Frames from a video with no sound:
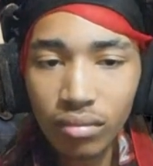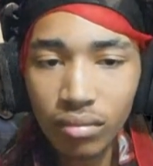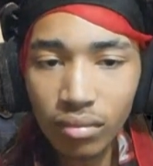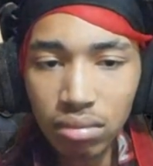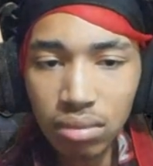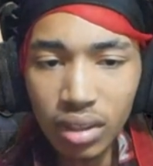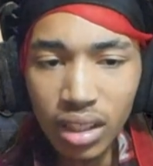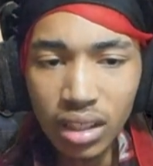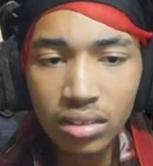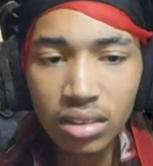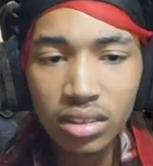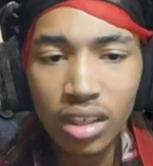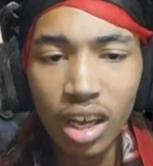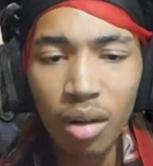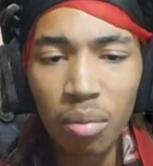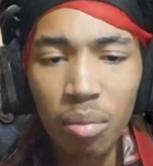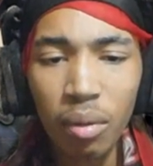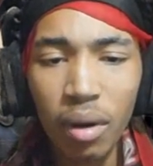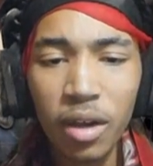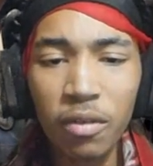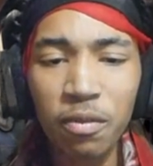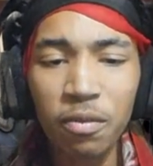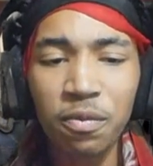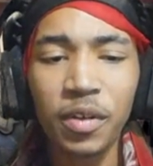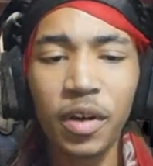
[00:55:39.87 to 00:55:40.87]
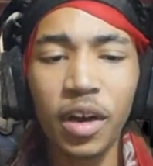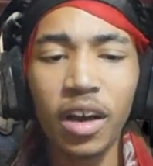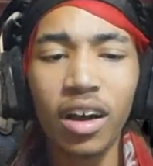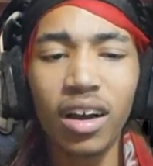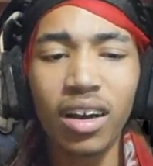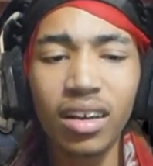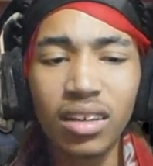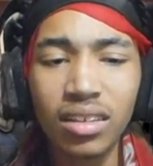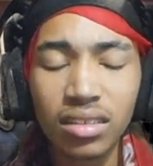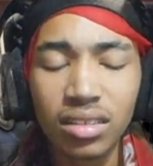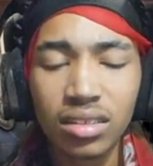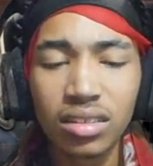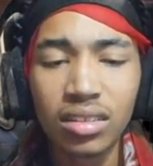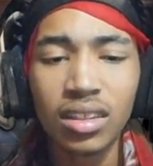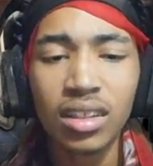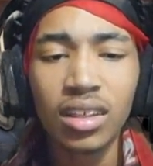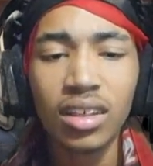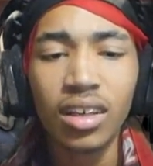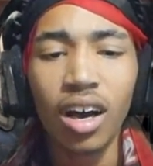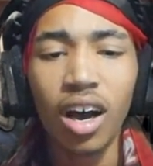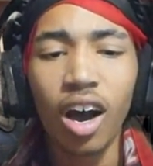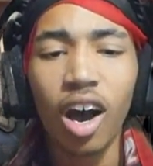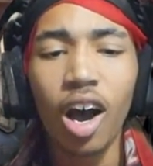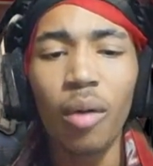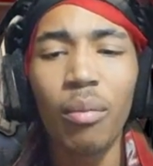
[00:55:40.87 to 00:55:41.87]
It's all my fault.
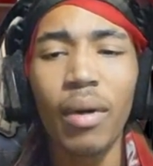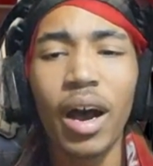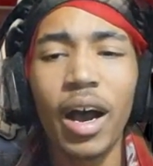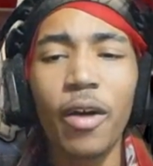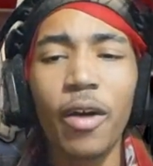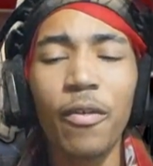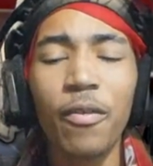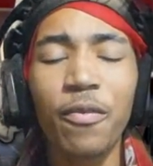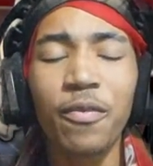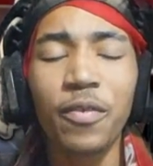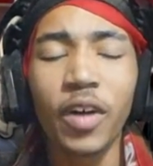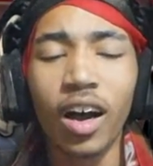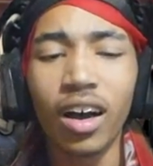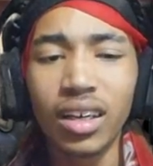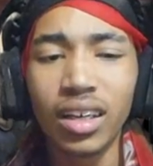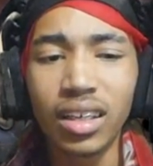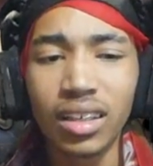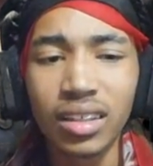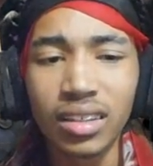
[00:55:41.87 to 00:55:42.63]
All my fault.